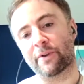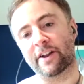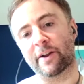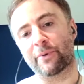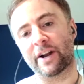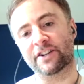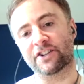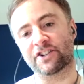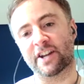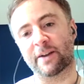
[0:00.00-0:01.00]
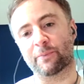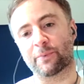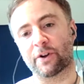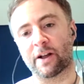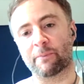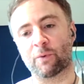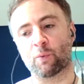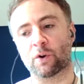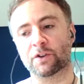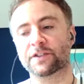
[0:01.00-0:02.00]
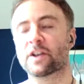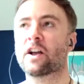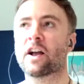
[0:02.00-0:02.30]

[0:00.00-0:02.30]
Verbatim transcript: an apprenticeship um, was